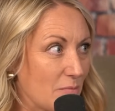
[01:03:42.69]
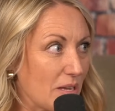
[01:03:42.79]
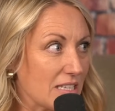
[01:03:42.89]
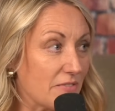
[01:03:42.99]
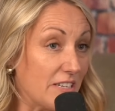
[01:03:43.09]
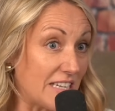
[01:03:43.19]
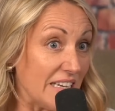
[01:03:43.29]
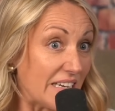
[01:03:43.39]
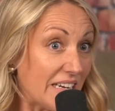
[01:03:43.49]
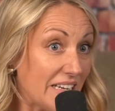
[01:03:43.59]
Because if he
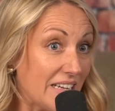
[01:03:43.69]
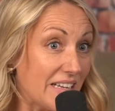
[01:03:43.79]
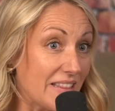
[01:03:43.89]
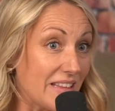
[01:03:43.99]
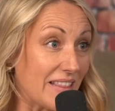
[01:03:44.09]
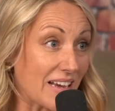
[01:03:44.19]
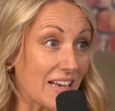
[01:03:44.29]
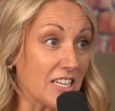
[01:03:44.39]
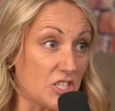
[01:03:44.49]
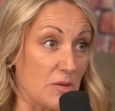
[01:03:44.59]
did, then that
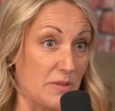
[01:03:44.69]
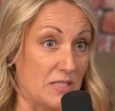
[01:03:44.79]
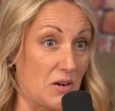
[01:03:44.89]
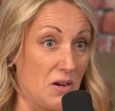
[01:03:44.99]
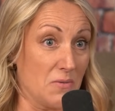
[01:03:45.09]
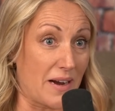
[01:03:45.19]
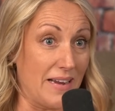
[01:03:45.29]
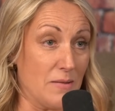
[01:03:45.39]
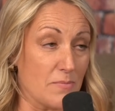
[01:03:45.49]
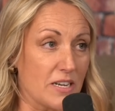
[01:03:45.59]
kind of cheapens it all,
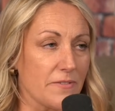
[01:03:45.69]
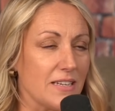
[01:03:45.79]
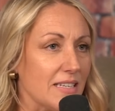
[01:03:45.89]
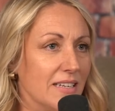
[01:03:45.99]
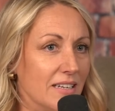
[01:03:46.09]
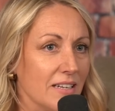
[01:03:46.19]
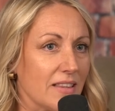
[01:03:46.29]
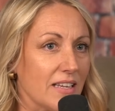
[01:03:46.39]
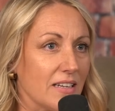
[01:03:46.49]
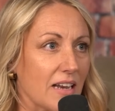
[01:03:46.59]
right? But if he
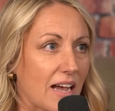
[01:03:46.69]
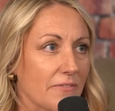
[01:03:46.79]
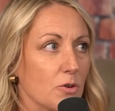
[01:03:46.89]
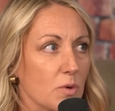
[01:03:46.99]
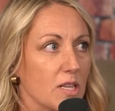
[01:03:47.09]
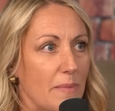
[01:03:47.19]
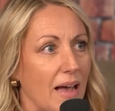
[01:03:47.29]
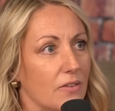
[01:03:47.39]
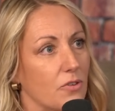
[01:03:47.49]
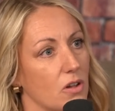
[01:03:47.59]
didn't, then I feel really
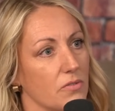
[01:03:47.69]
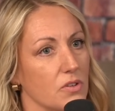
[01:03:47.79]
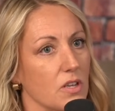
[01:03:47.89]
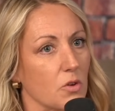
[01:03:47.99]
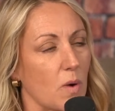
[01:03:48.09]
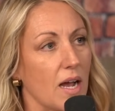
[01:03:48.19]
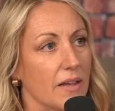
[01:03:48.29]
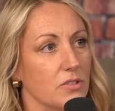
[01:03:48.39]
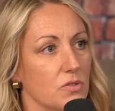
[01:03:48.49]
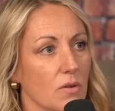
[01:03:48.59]
bad for all of those other
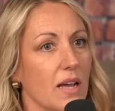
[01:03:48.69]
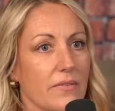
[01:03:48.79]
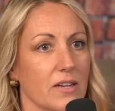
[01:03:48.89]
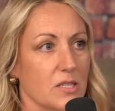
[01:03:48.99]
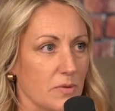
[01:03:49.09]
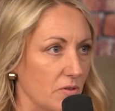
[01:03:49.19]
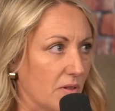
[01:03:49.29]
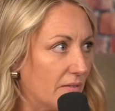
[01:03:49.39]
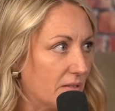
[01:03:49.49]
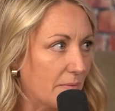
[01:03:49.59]
wives who don't have a husband
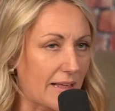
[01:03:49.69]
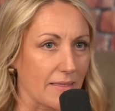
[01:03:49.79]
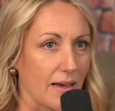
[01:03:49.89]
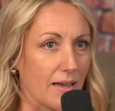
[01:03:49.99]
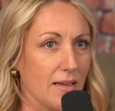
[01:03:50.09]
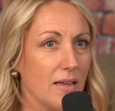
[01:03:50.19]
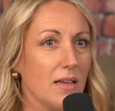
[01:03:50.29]
who loves them like that.